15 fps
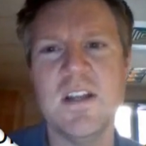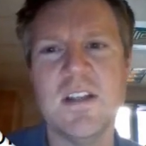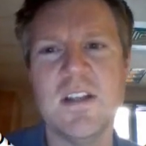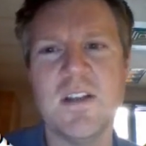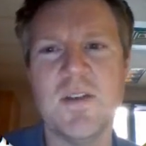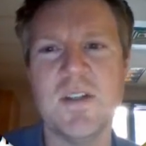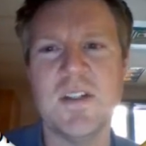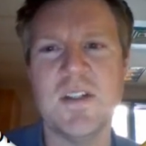
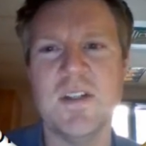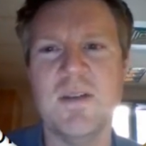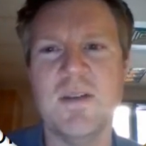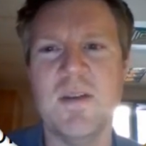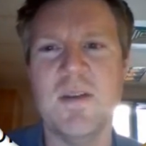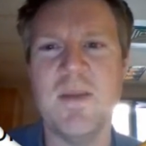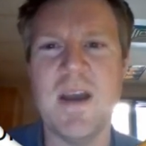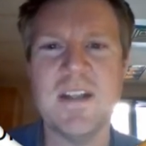So it was just
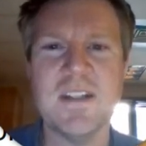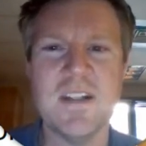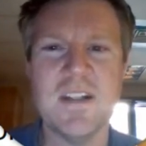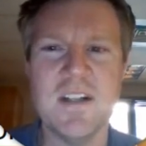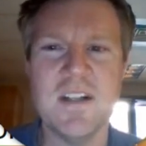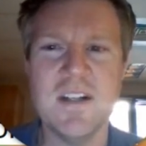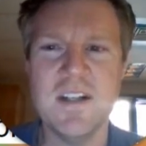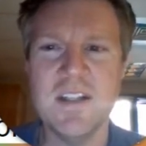a
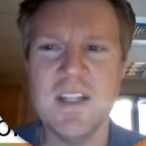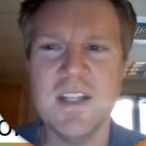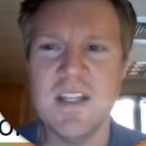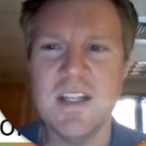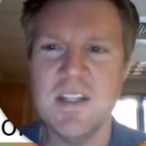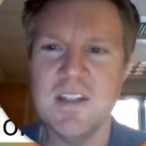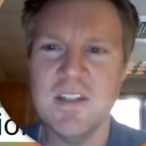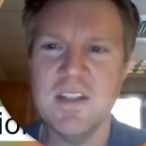massacre. And
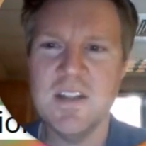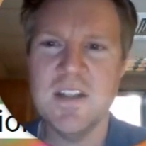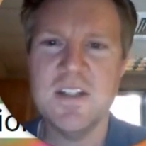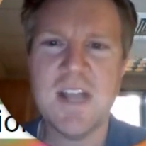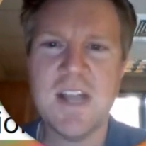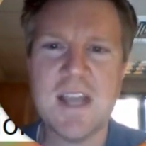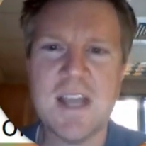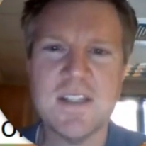then the
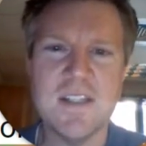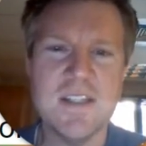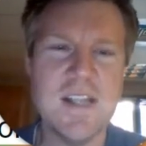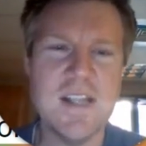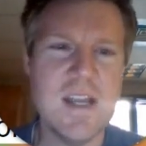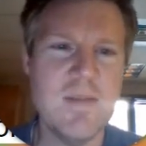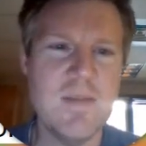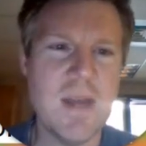Jackson
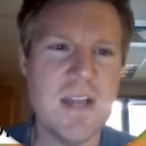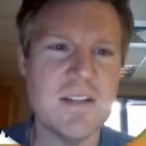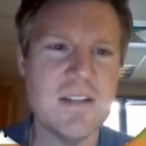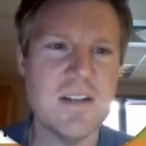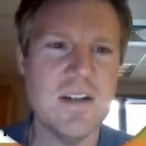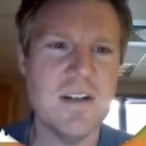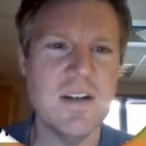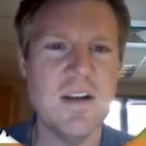State
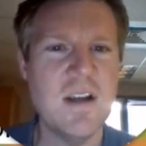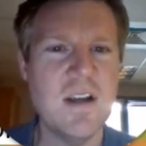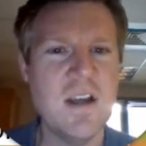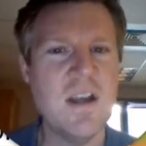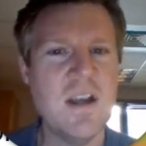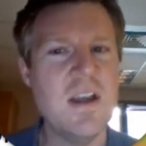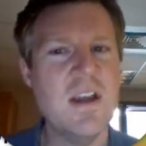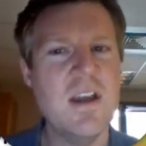Massacre.
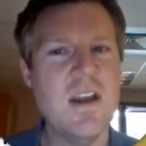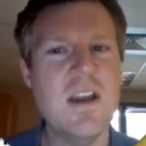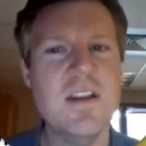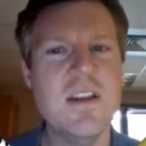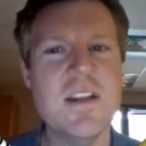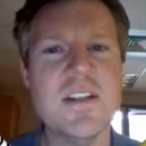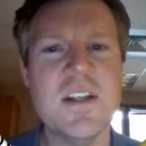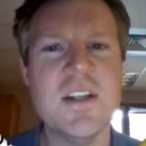
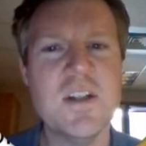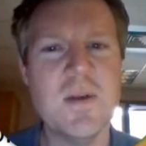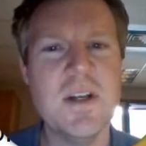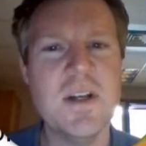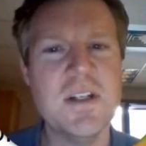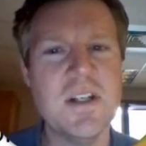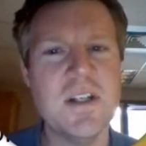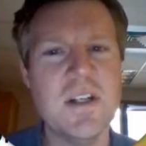In this
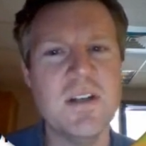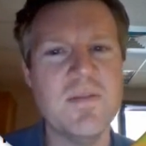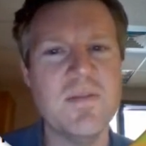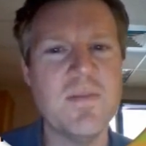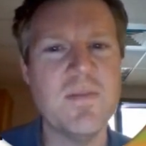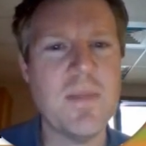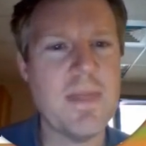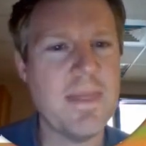
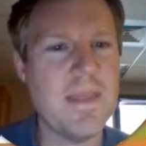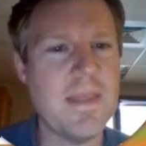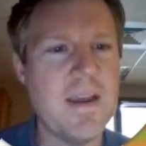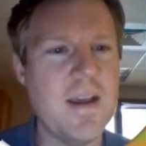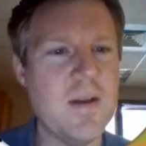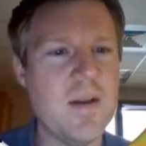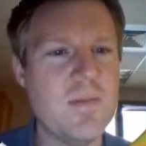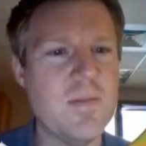situation,
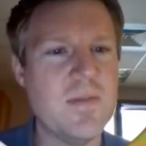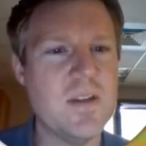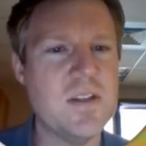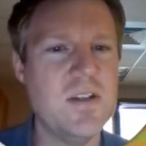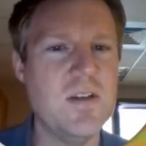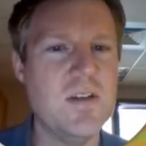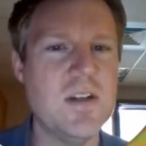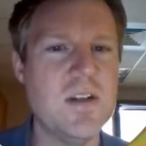
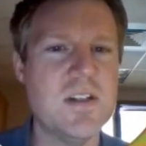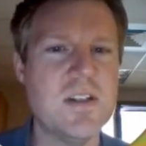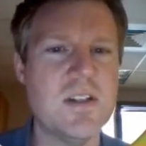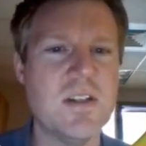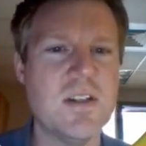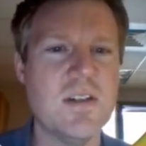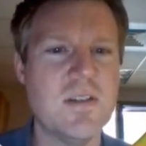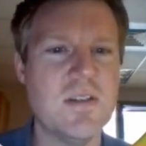
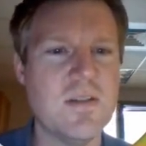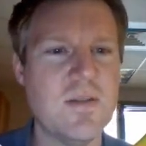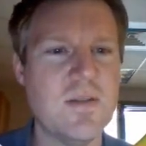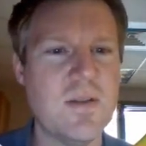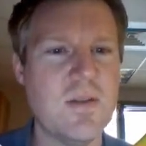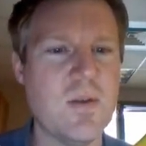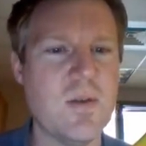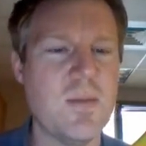students
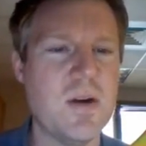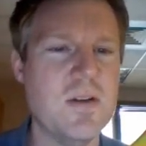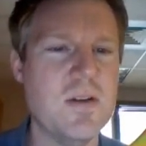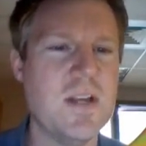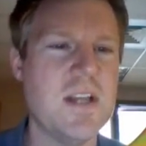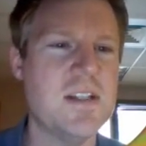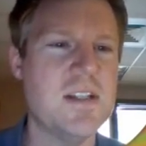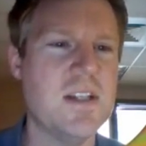were
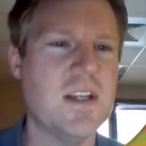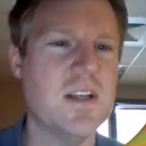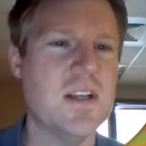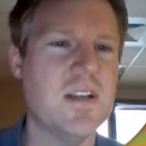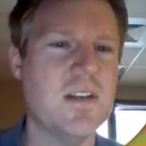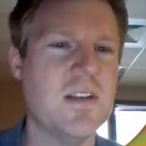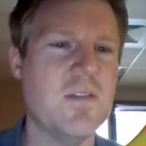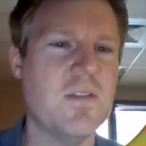
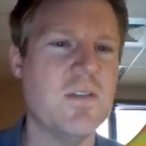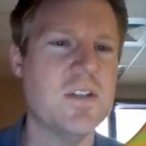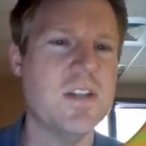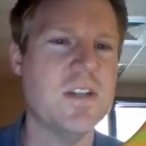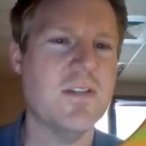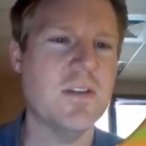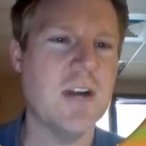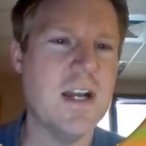protesting for
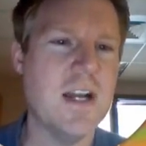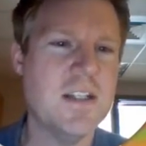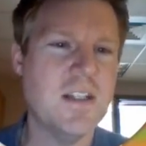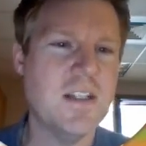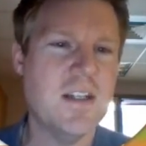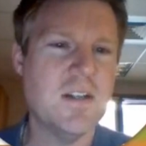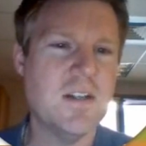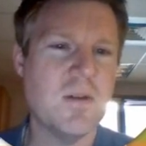civil rights
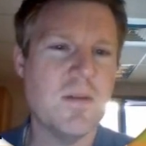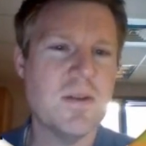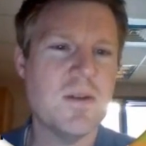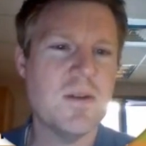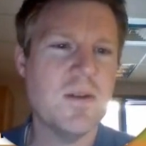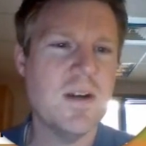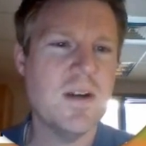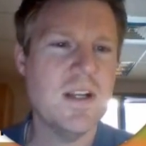in a
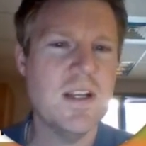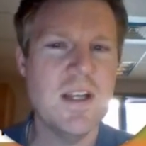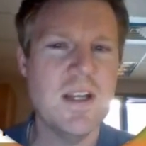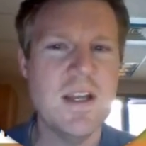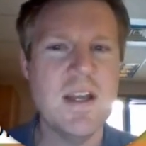dormitory,